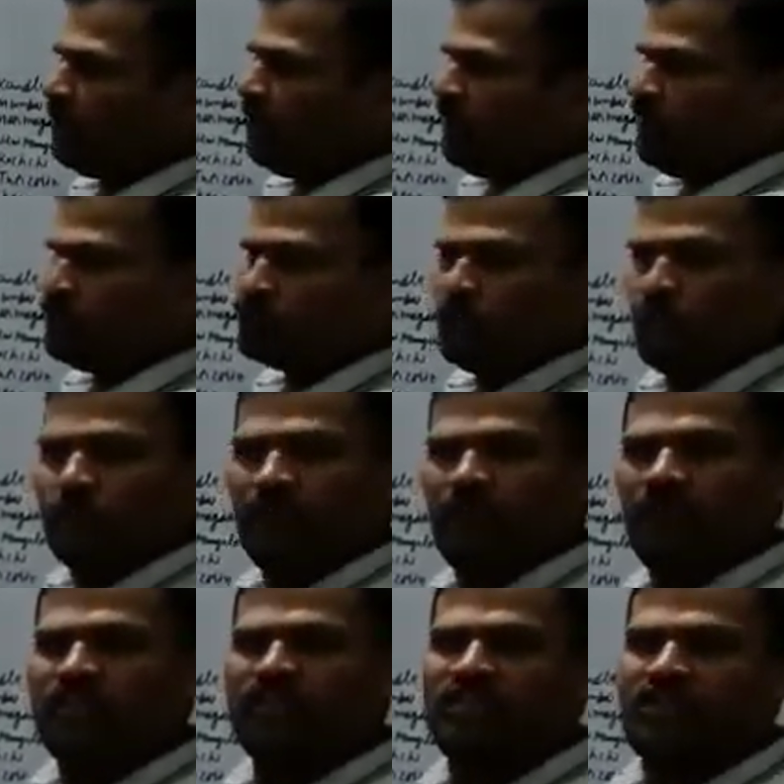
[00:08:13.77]
parts of
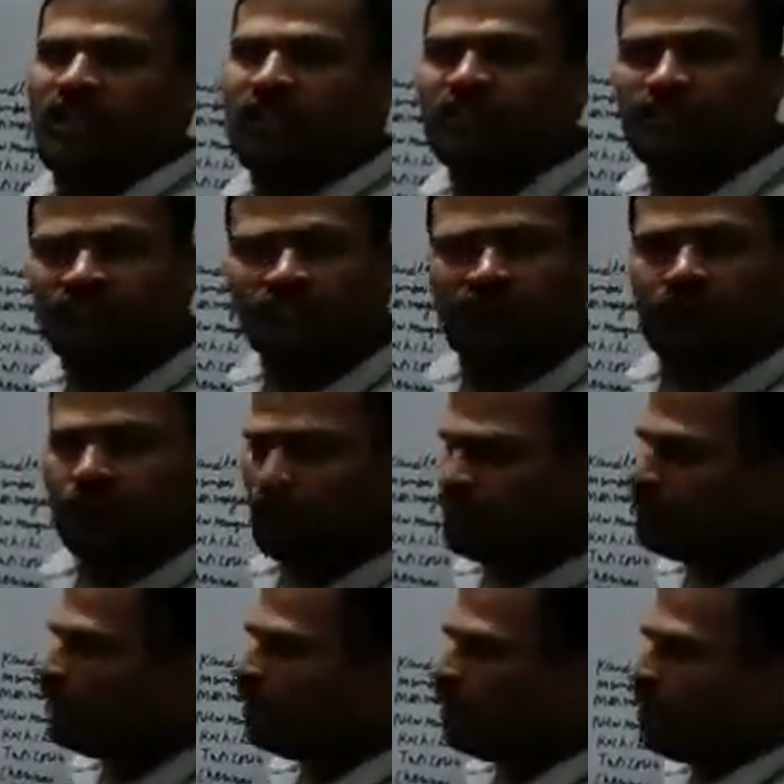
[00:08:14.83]
Malaysia and
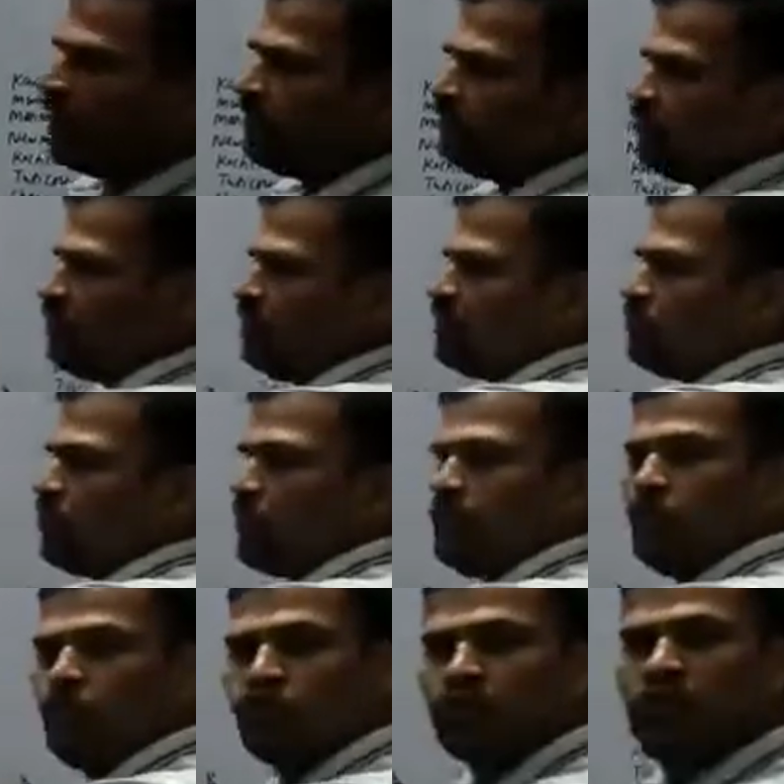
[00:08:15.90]
Singapore. These were
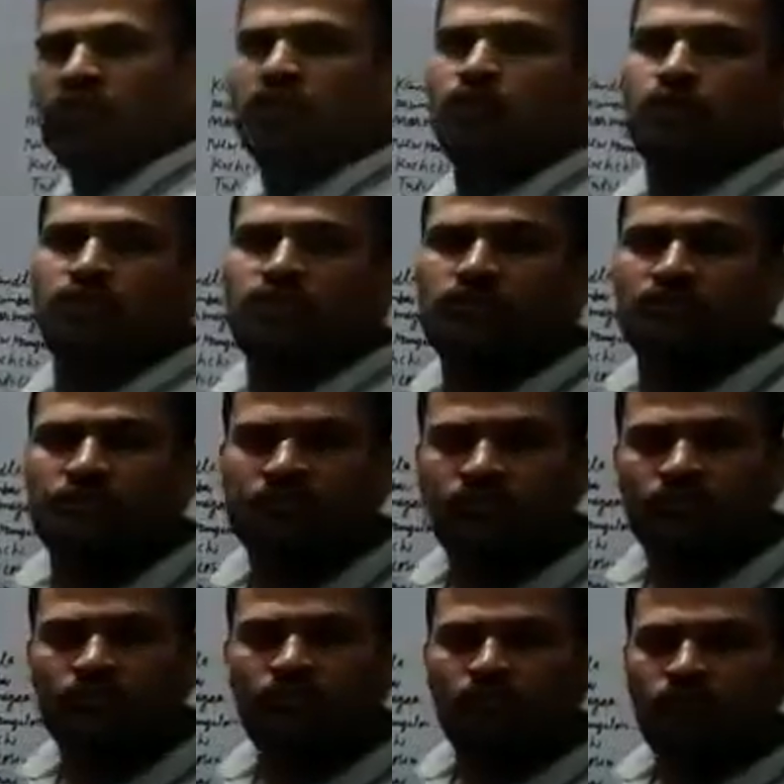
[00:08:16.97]
mostly used.
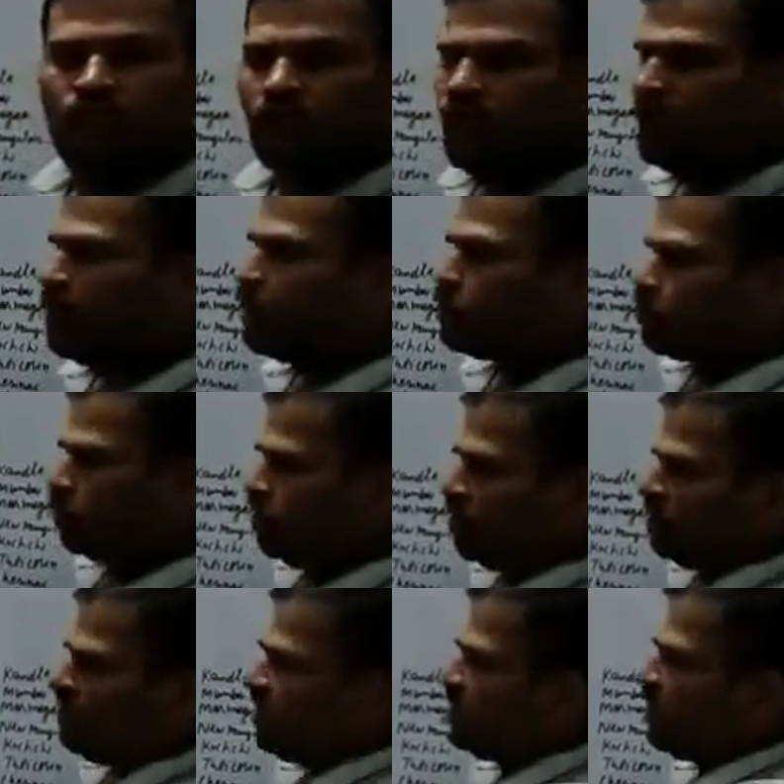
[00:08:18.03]
So
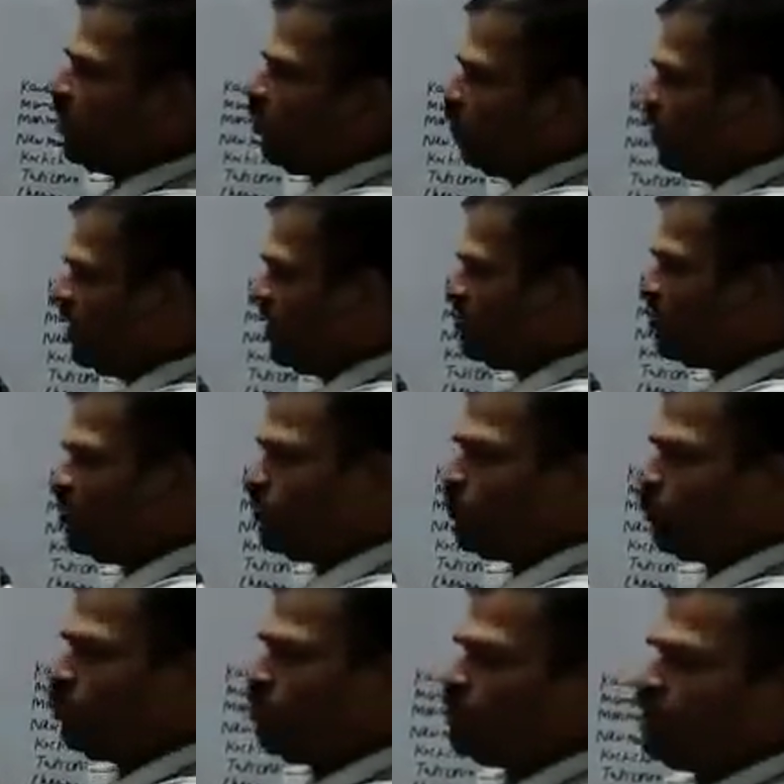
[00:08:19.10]
this is an oldest
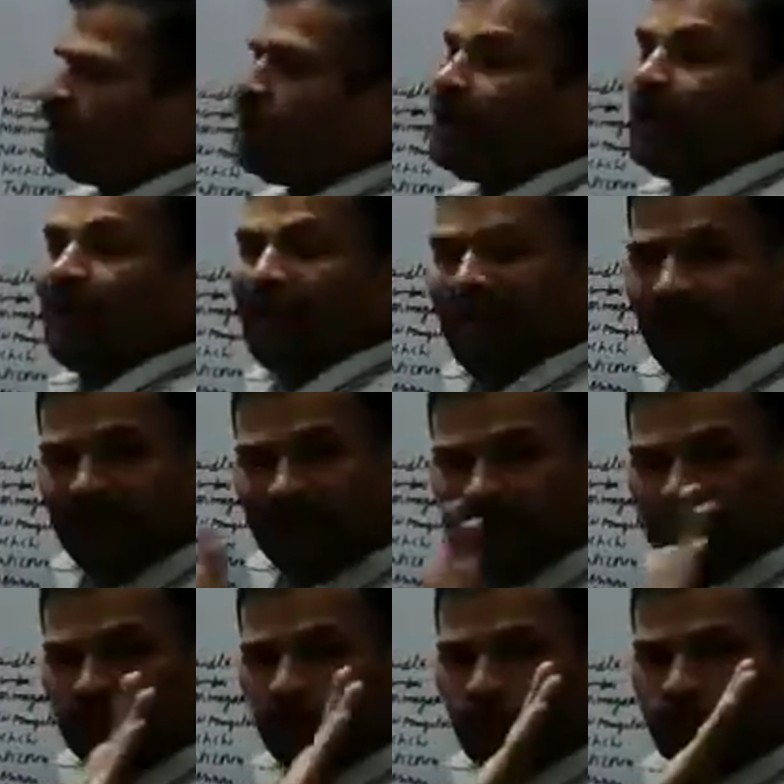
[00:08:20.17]
seaport, and it
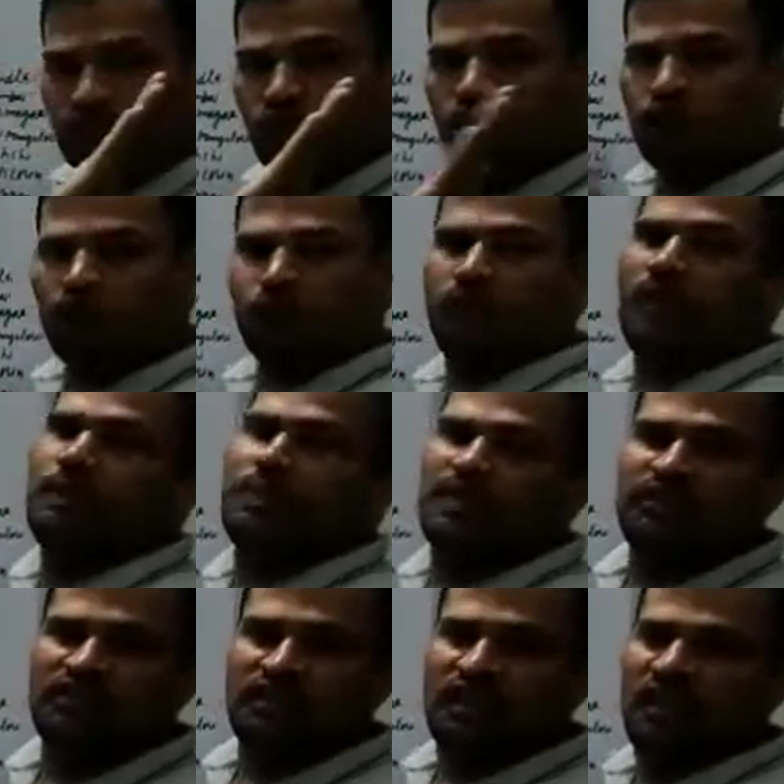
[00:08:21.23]
is also one of the
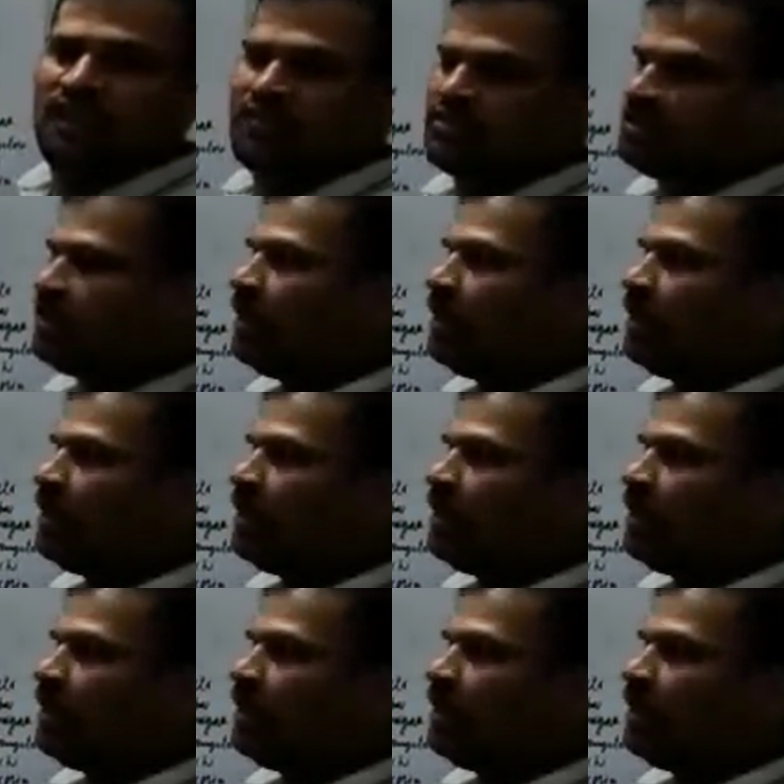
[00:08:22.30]
busiest,